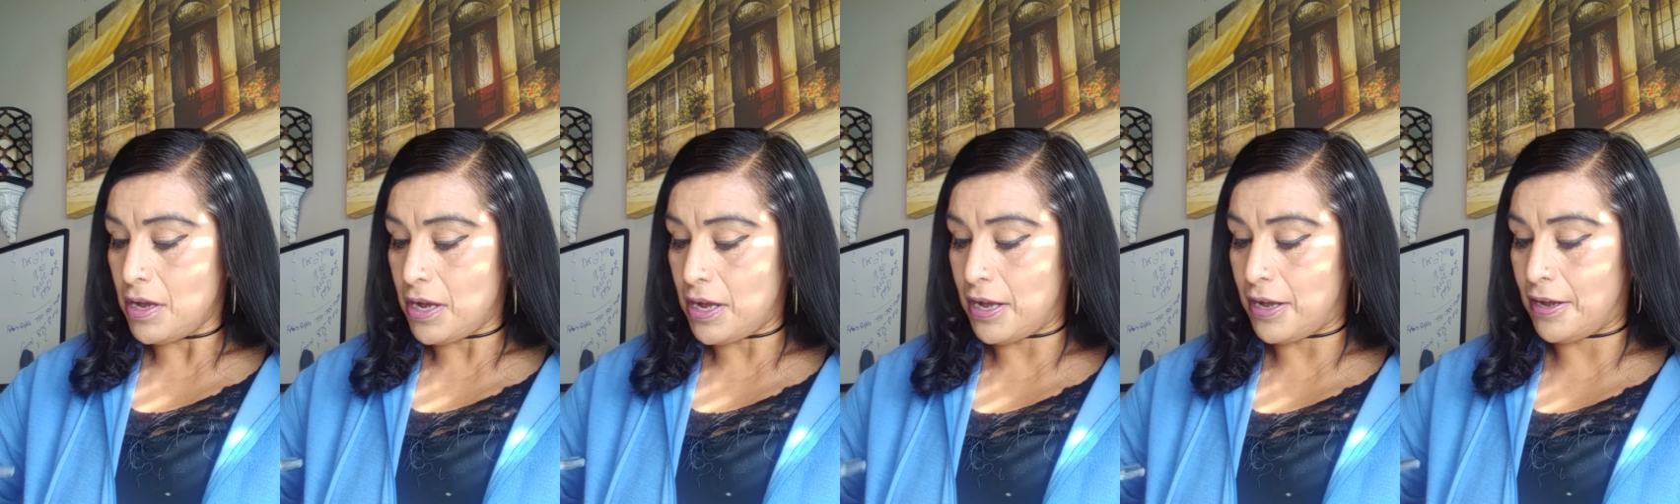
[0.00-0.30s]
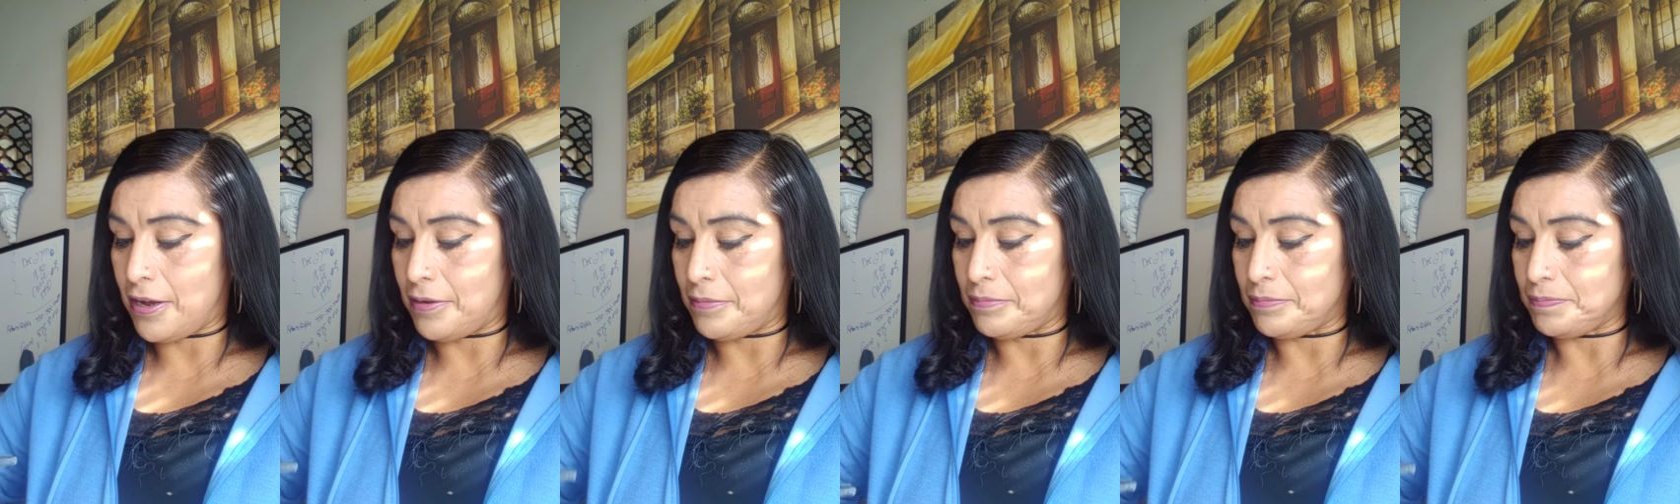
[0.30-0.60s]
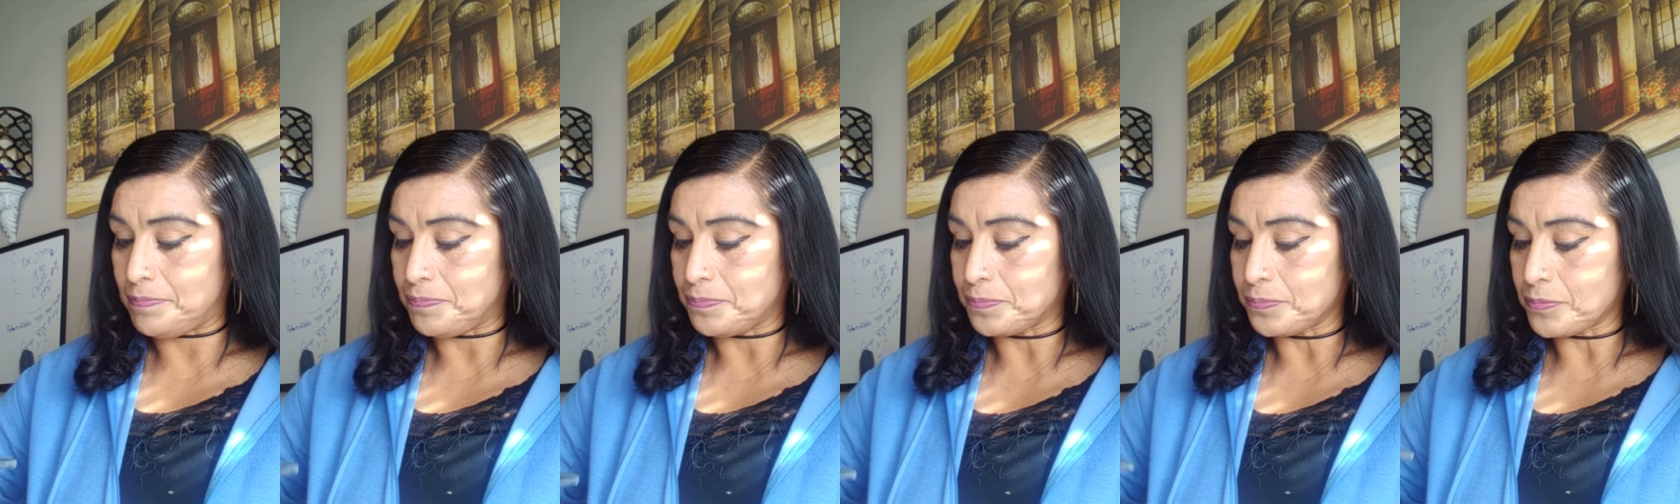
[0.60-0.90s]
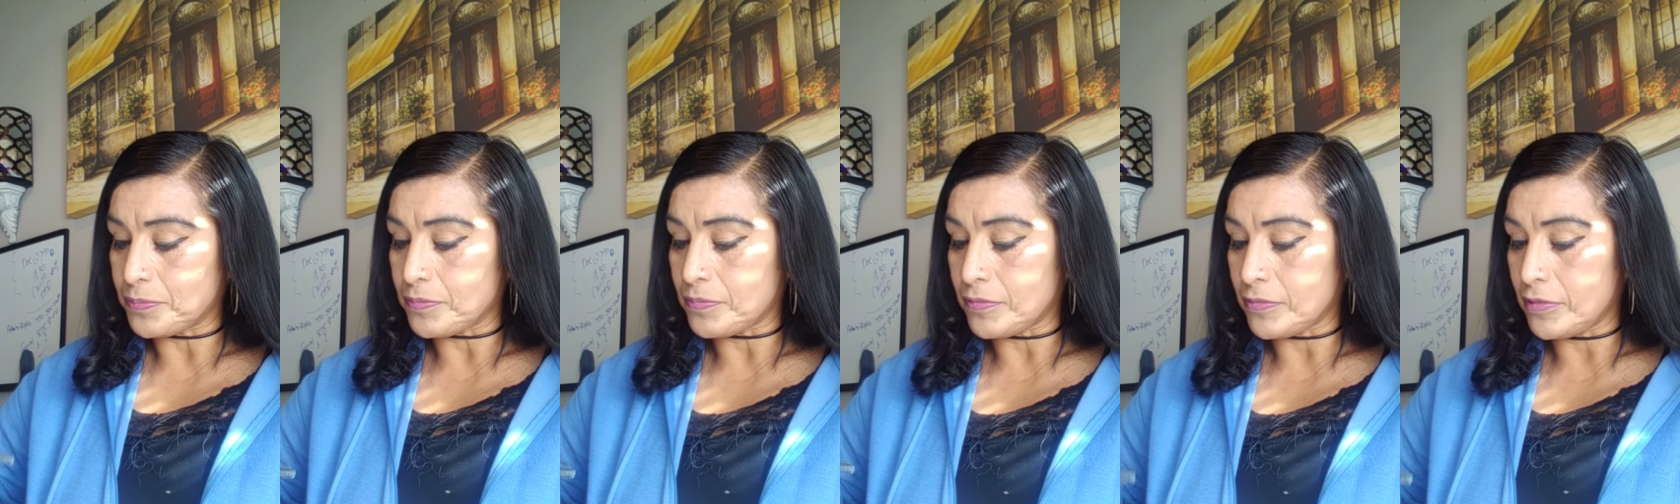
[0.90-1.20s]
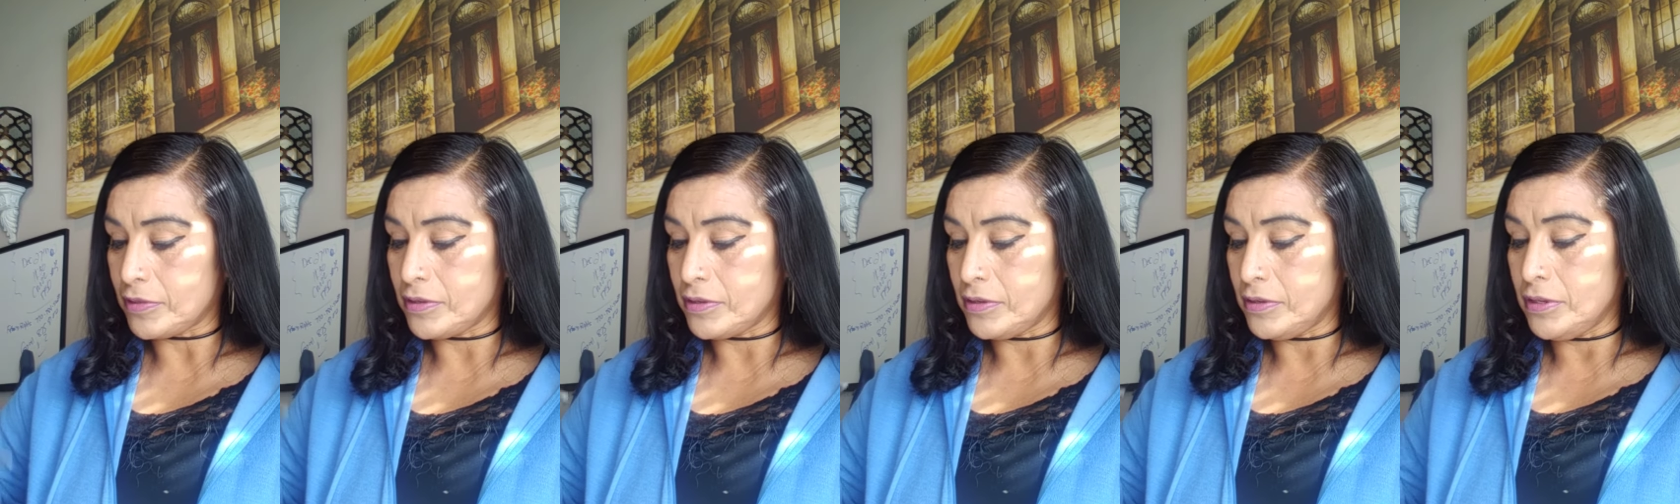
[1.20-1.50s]
So
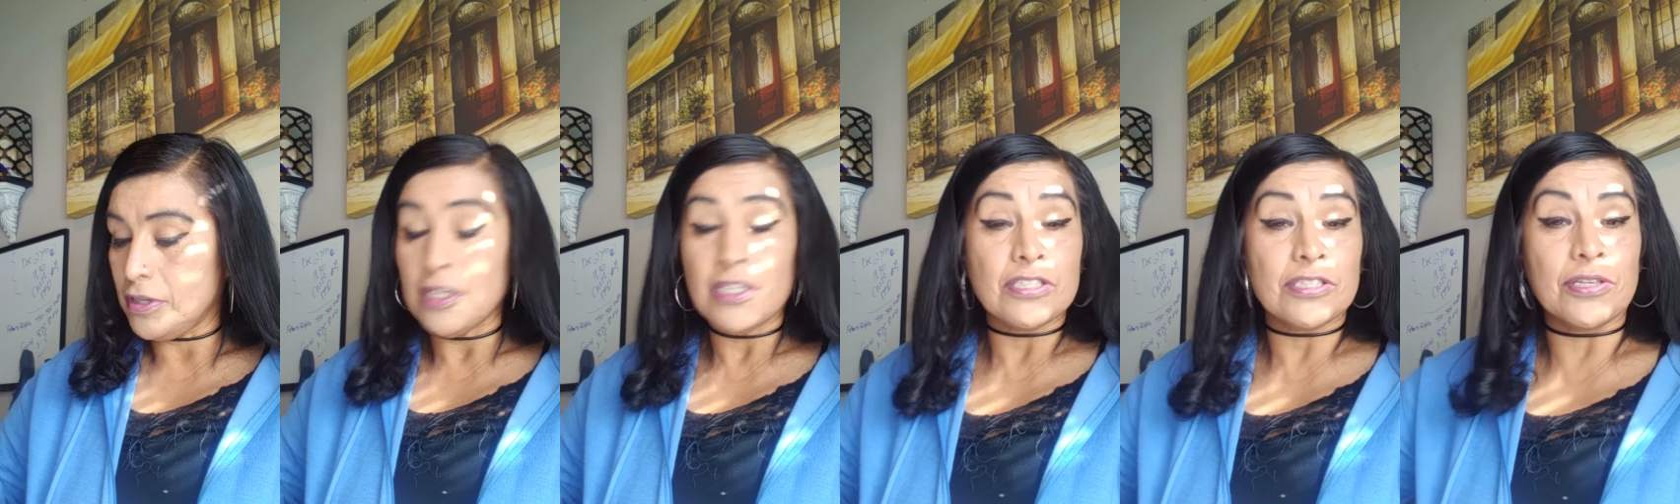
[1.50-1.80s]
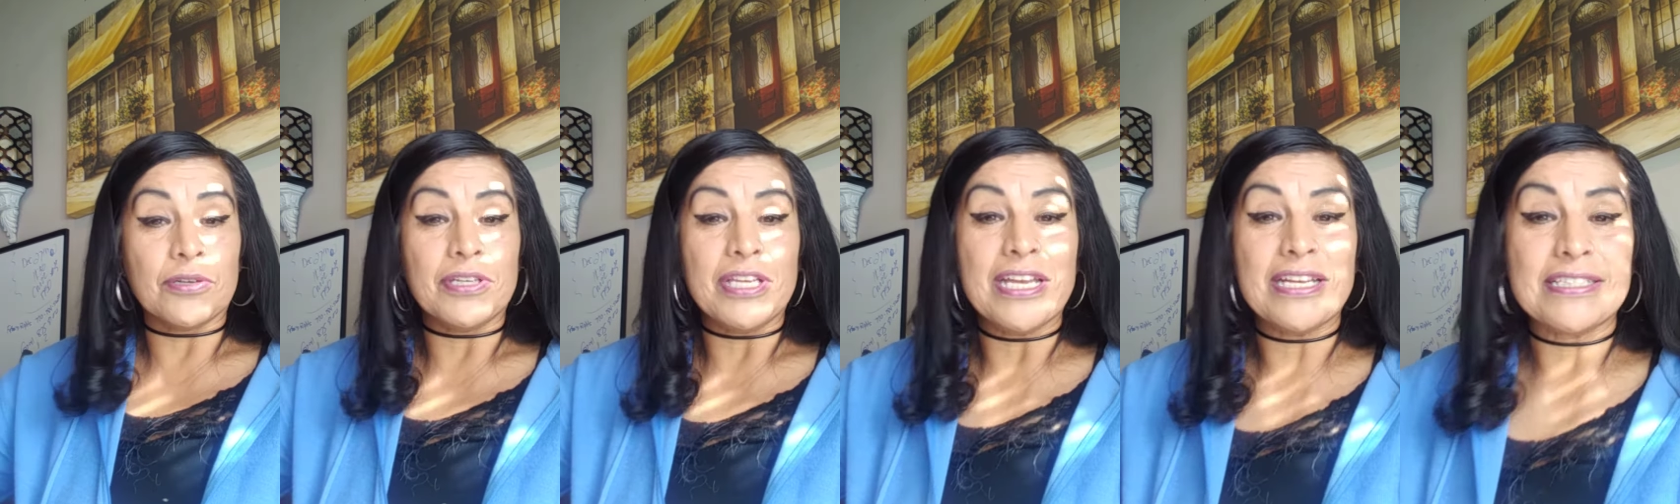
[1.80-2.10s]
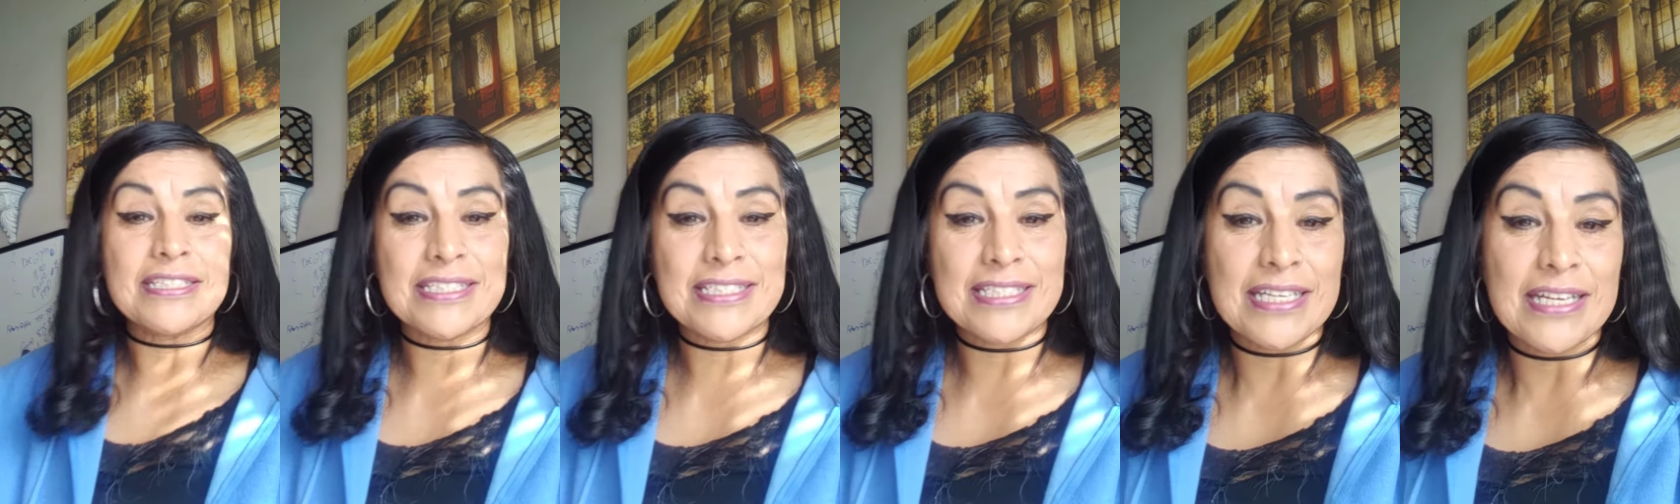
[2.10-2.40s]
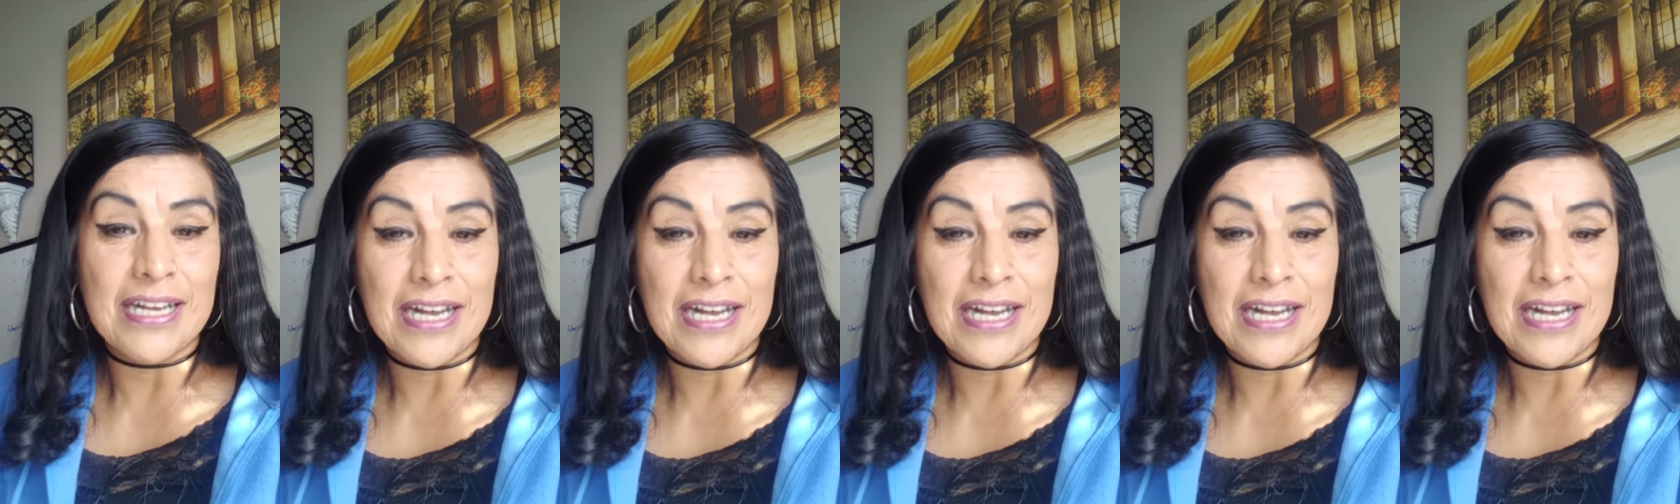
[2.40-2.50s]
yes,